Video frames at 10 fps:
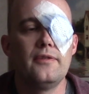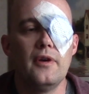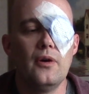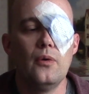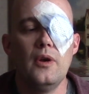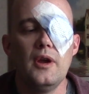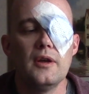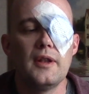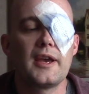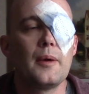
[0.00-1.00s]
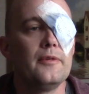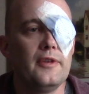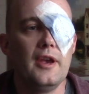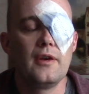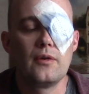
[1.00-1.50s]
So, like I was
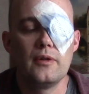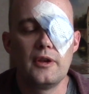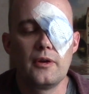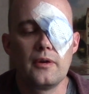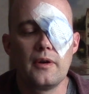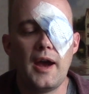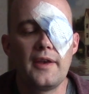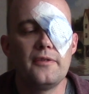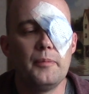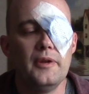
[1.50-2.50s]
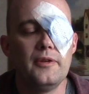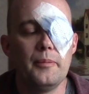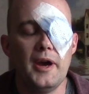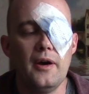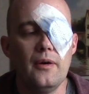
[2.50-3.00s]
saying earlier, I spent
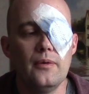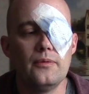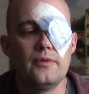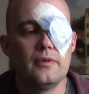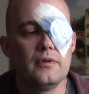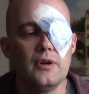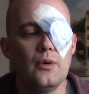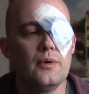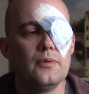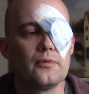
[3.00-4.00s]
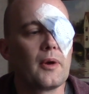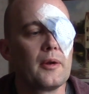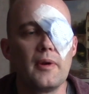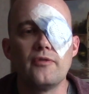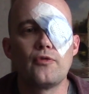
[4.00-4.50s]
about it was
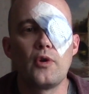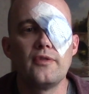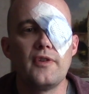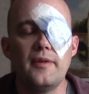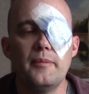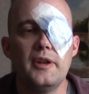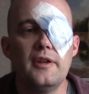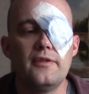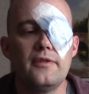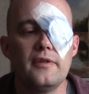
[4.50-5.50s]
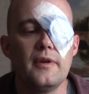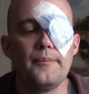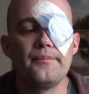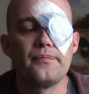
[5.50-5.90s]
right around 45 minutes